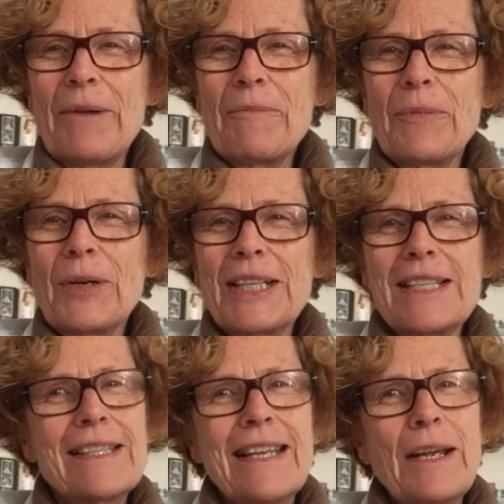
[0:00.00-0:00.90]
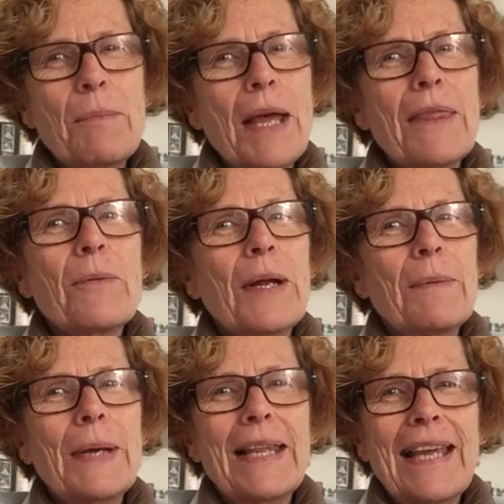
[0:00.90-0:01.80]
What did you think about the one
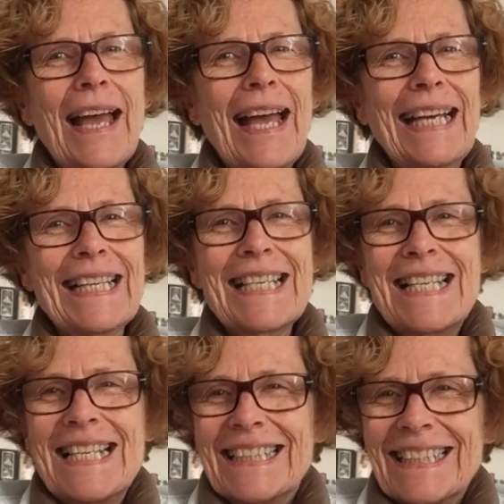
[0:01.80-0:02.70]
about the haggis?